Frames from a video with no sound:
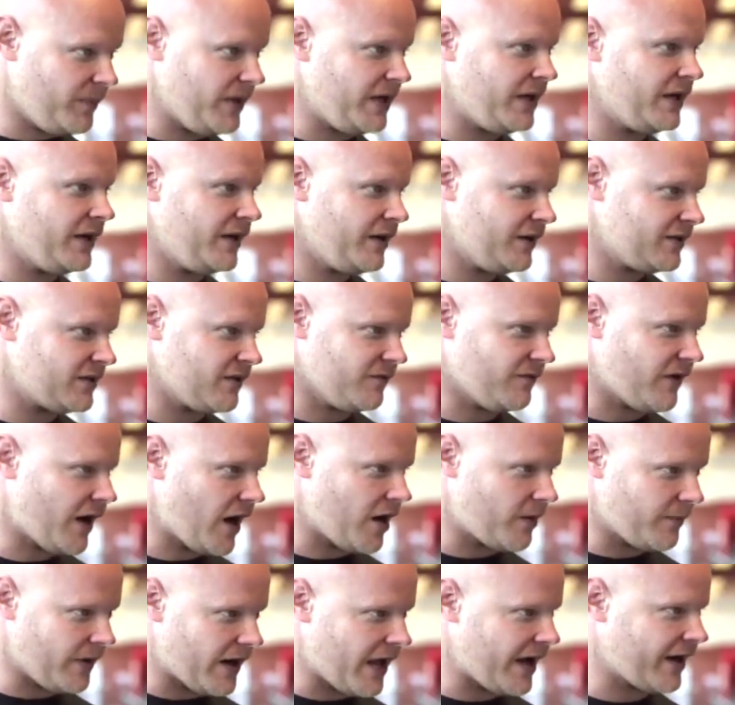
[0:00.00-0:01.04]
being in this
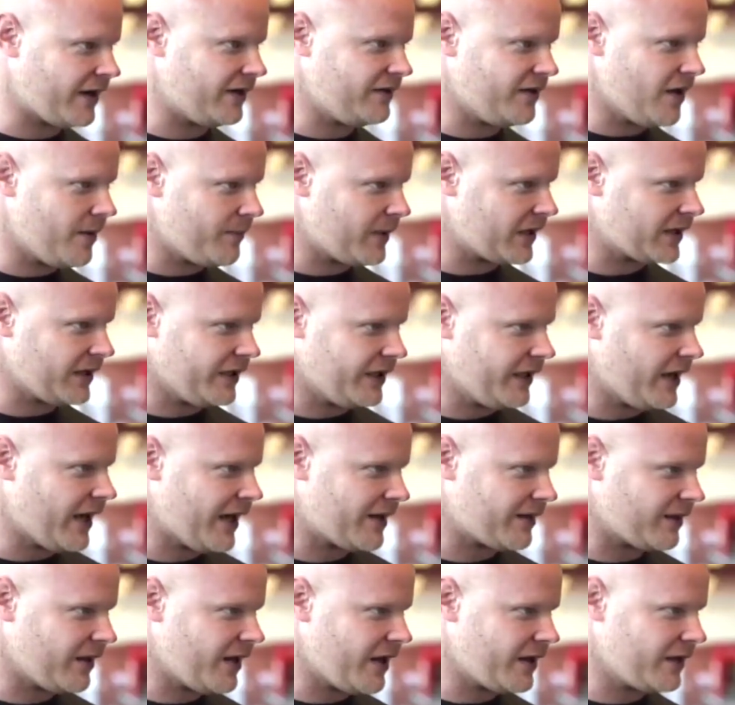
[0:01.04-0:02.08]
environment academically and
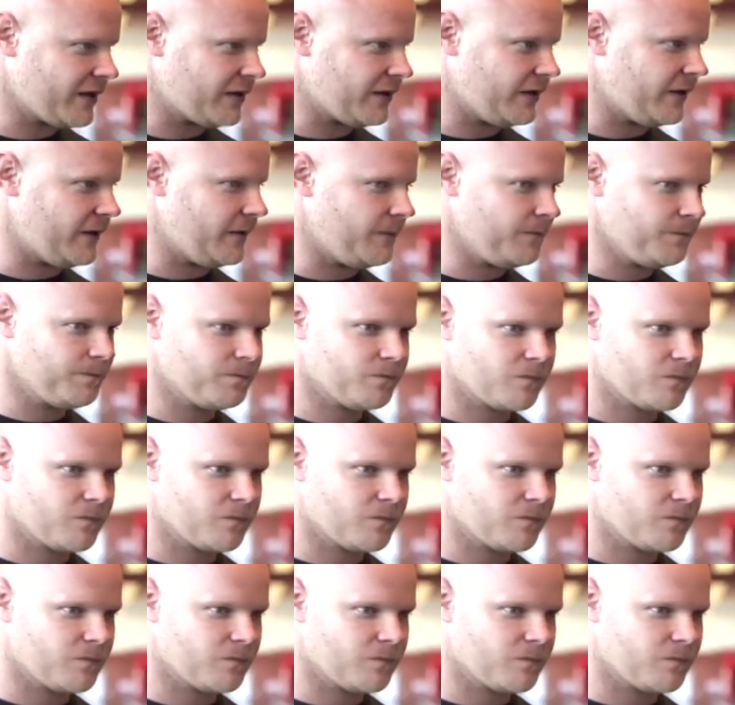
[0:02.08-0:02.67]
athletically.